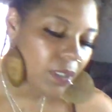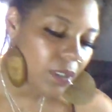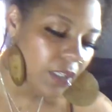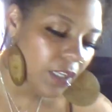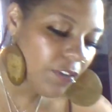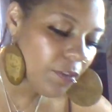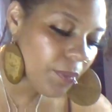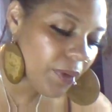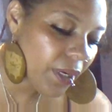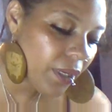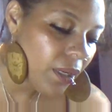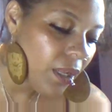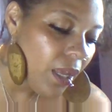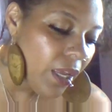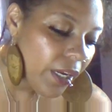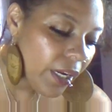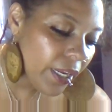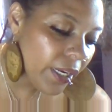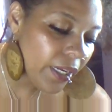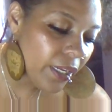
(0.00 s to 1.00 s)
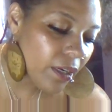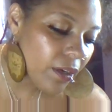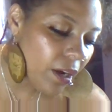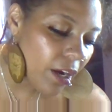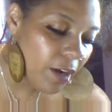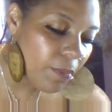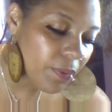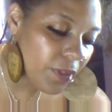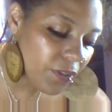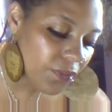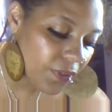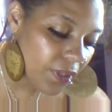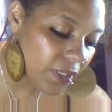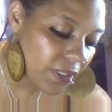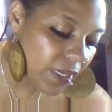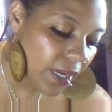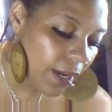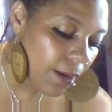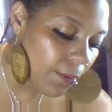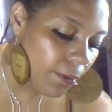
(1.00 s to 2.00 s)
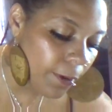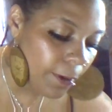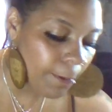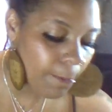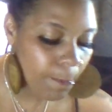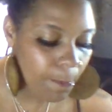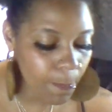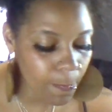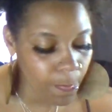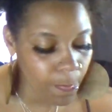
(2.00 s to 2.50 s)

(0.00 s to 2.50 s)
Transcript: Never mind. Can I get a card, please, for the tower?